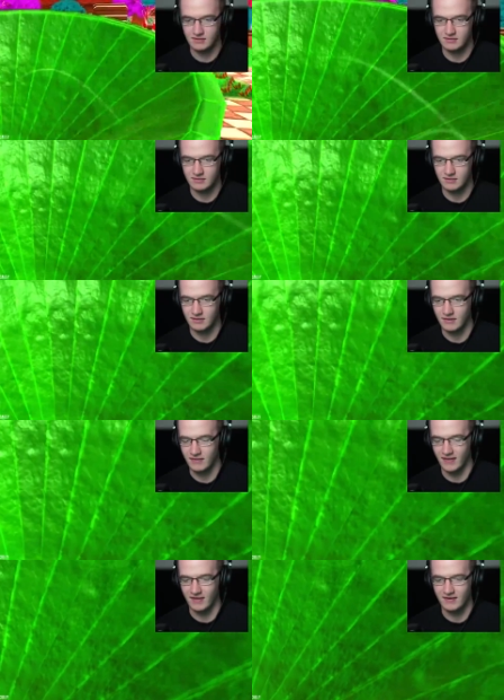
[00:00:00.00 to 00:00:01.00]
Fuck
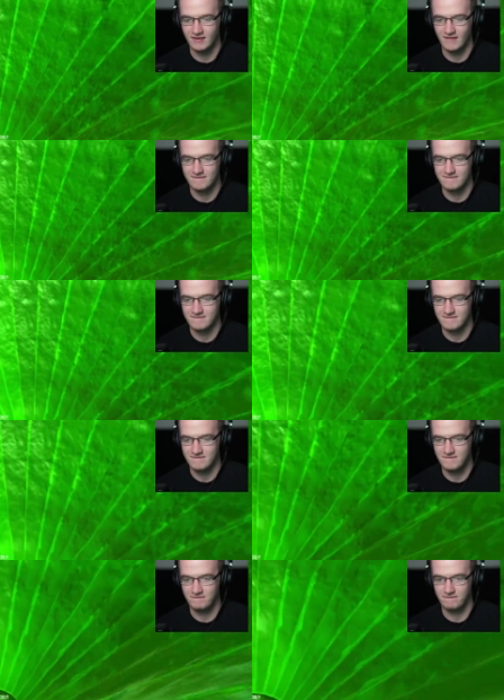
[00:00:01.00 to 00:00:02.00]
this fucking
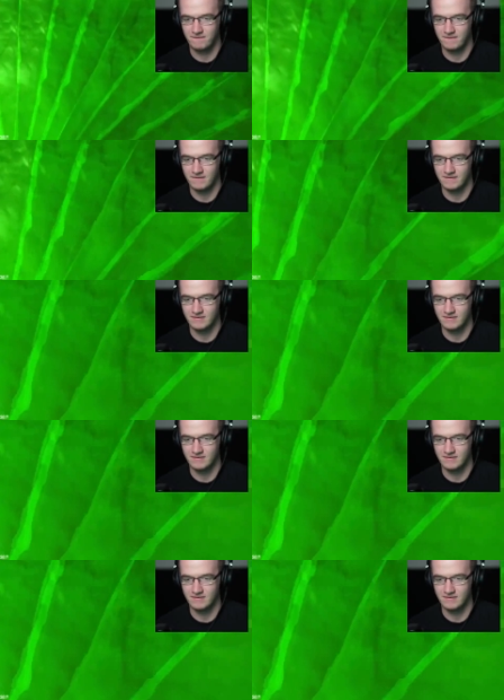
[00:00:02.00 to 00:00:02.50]
shagging hole.